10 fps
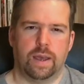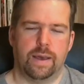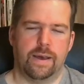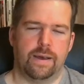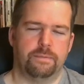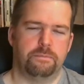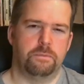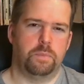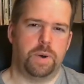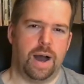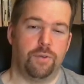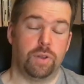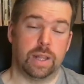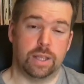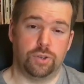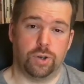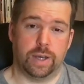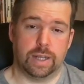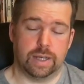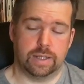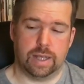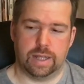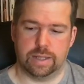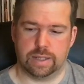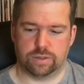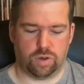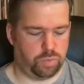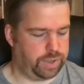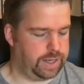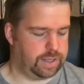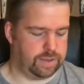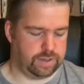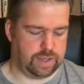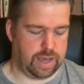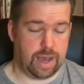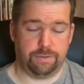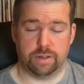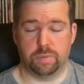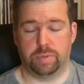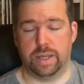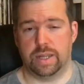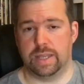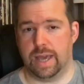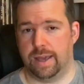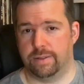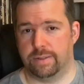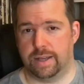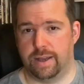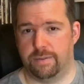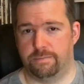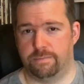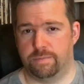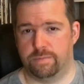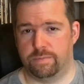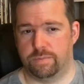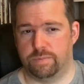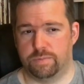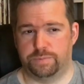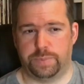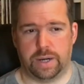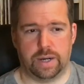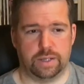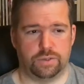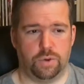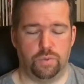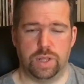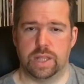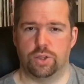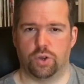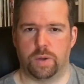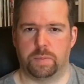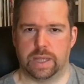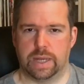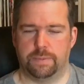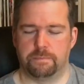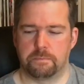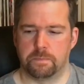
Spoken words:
but I really enjoyed it, and I still play it to this day. I haven't completed it yet, but I still really enjoy playing it.